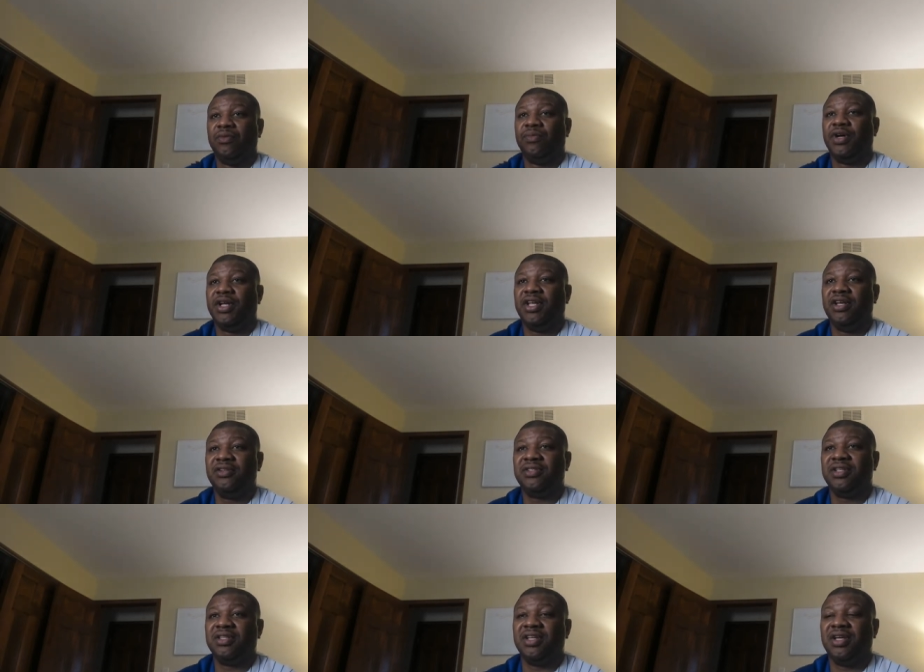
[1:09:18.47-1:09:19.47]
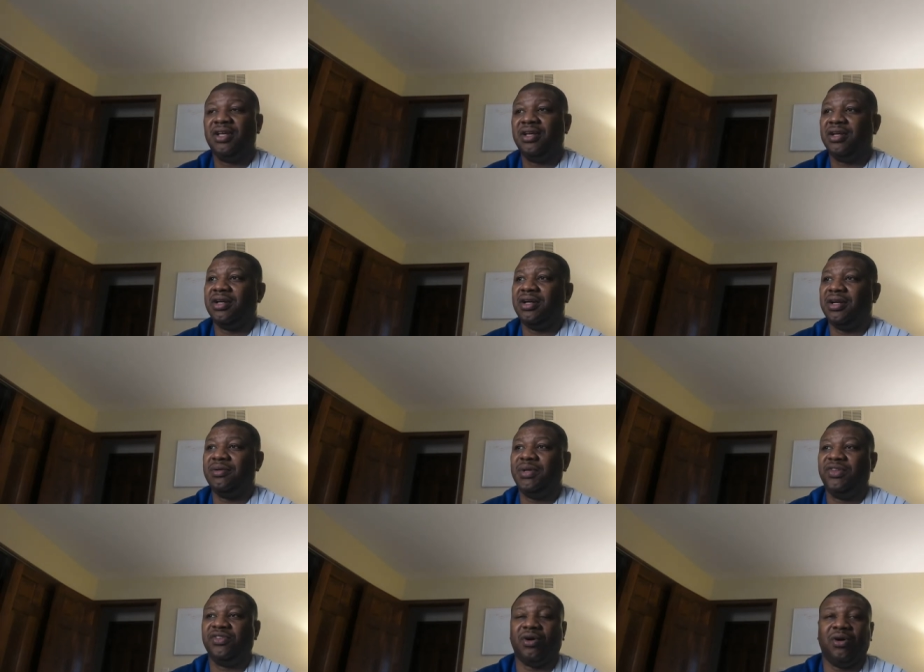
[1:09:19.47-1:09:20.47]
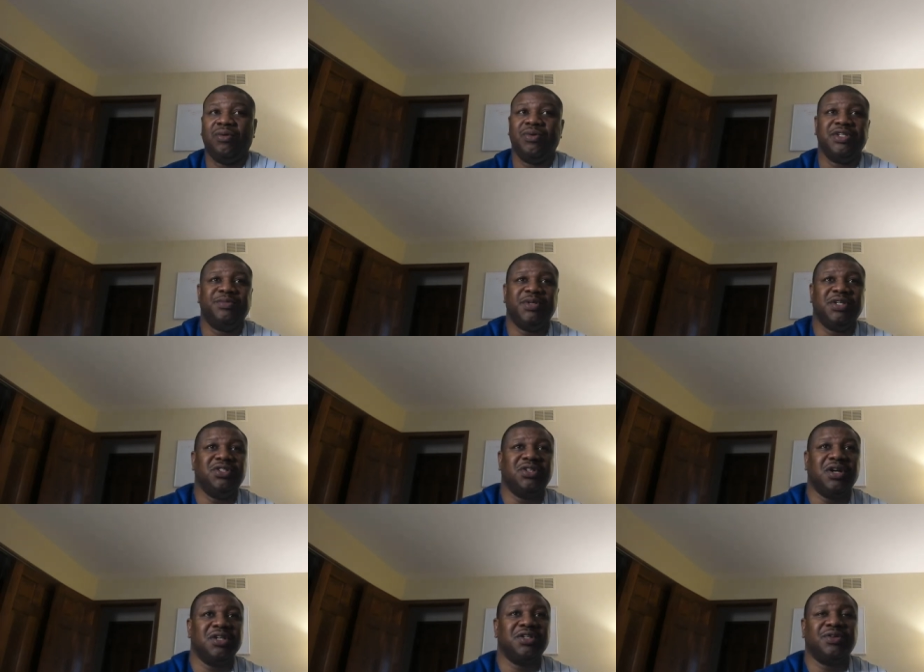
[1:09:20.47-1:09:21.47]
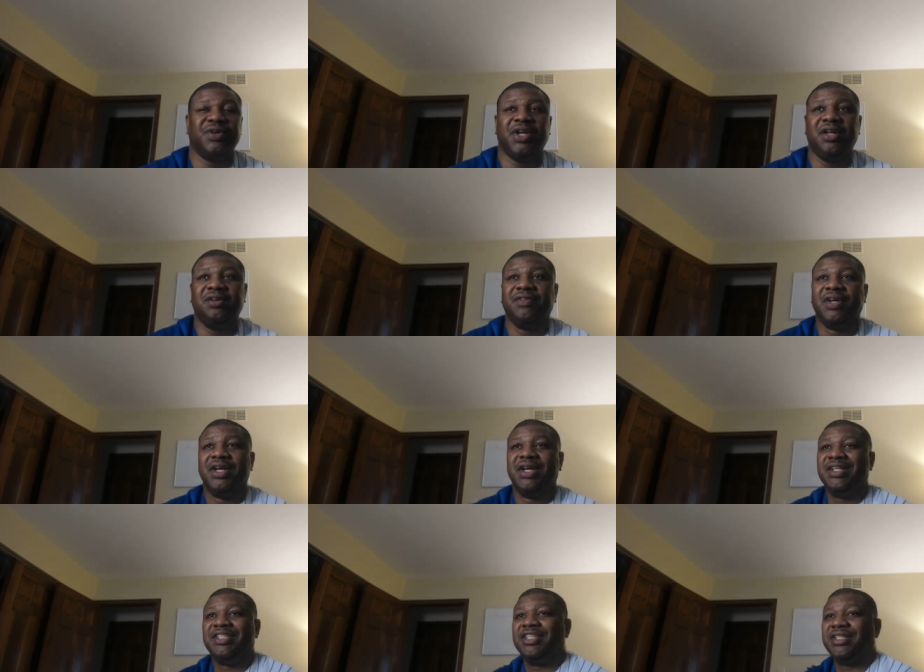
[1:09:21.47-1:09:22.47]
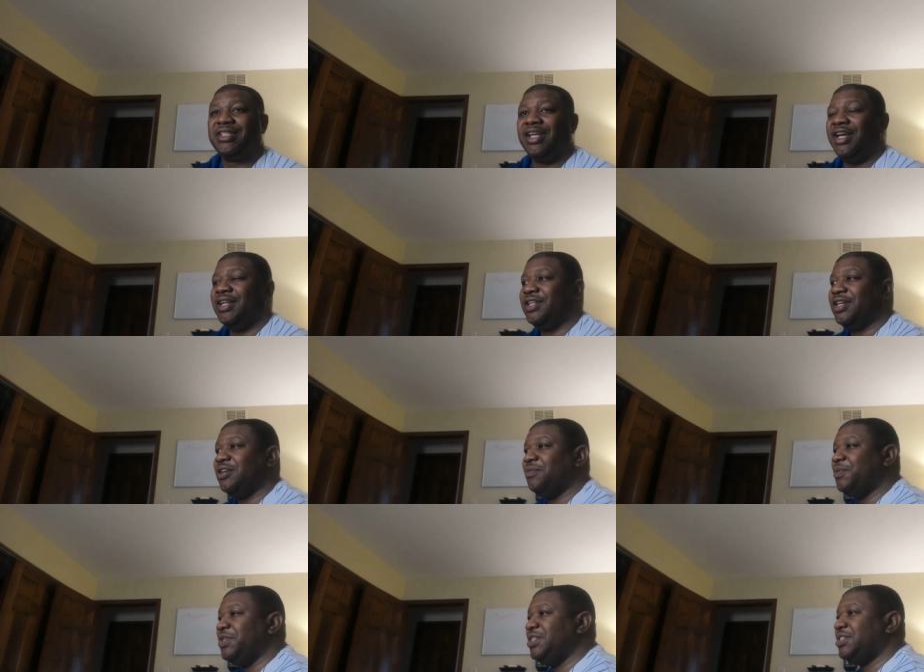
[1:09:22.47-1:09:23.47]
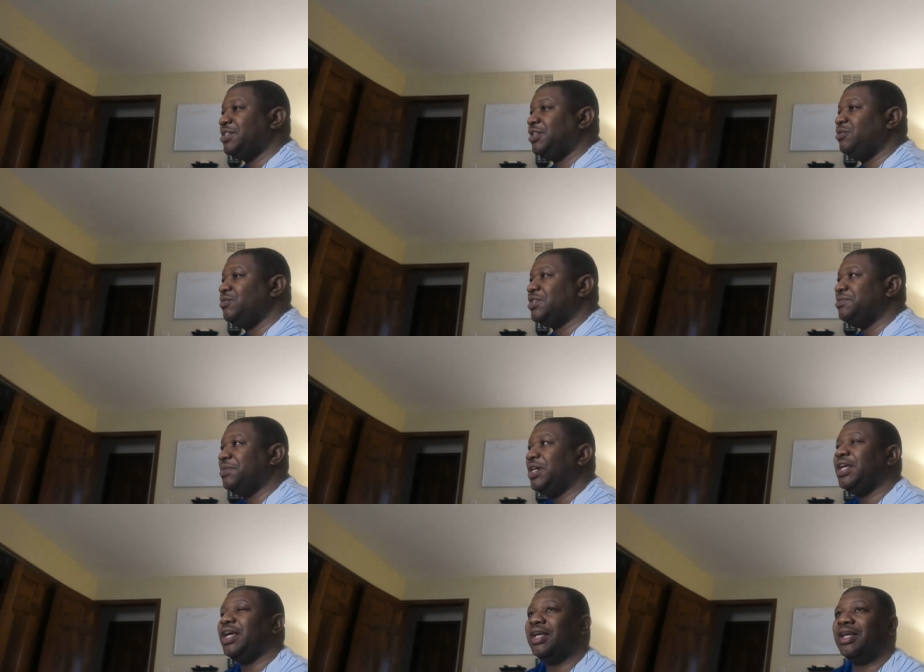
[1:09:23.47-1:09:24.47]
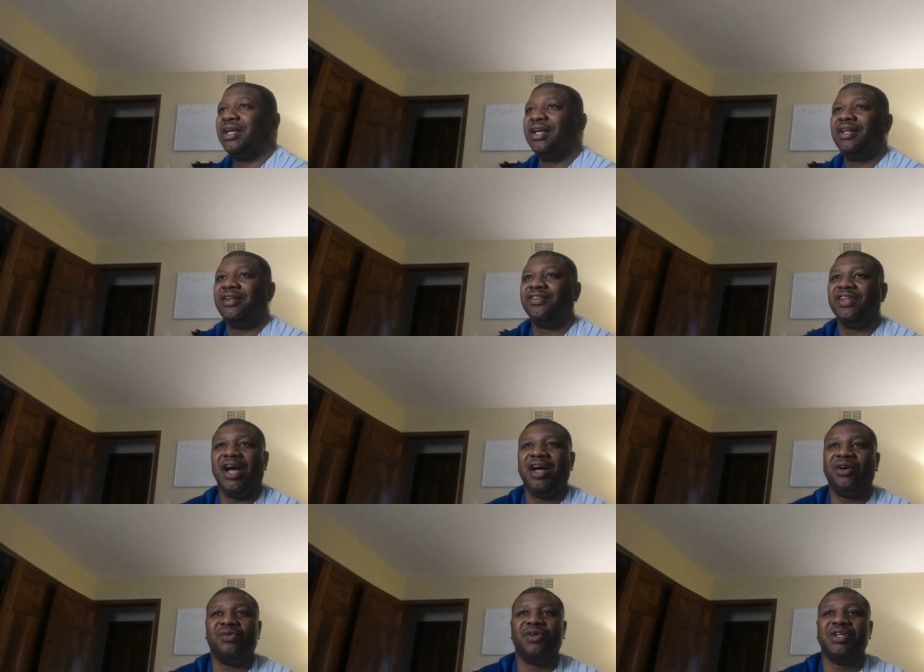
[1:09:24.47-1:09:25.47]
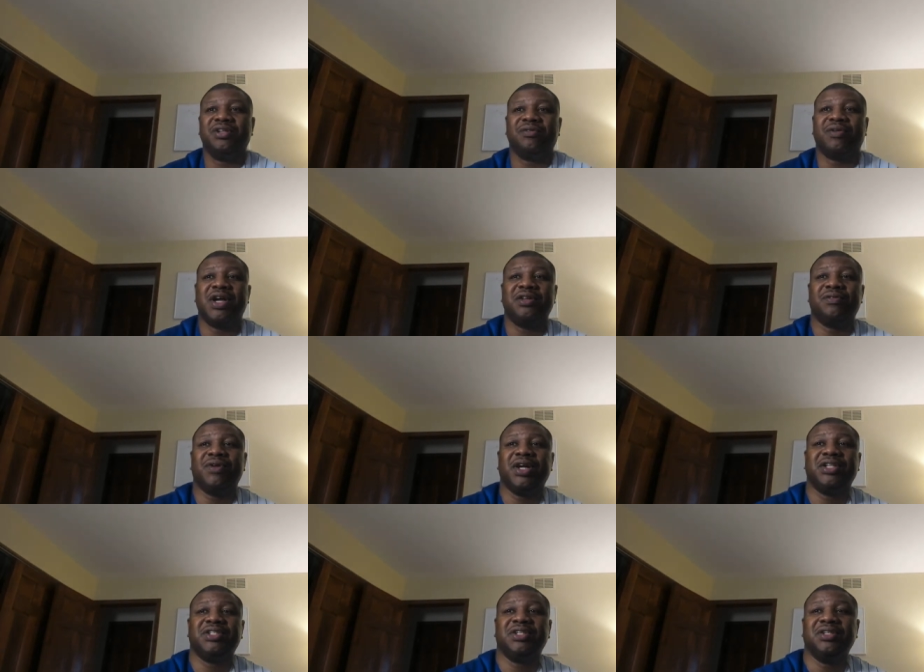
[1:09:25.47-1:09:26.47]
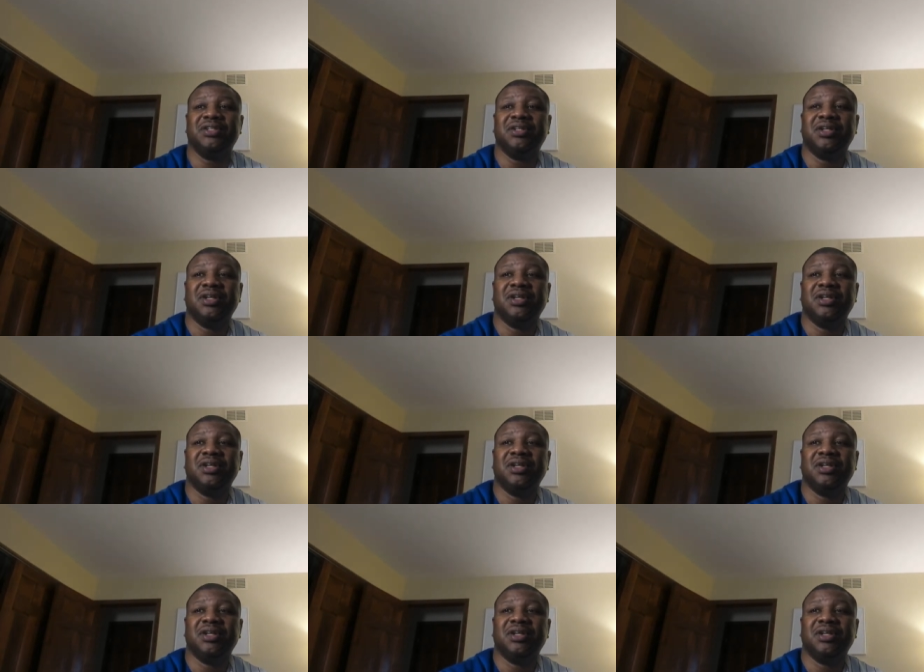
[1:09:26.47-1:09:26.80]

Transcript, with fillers: But here's the thing: uh, he's always been in charge of creative. It's just that the company's losing money and it's not going in the right direction.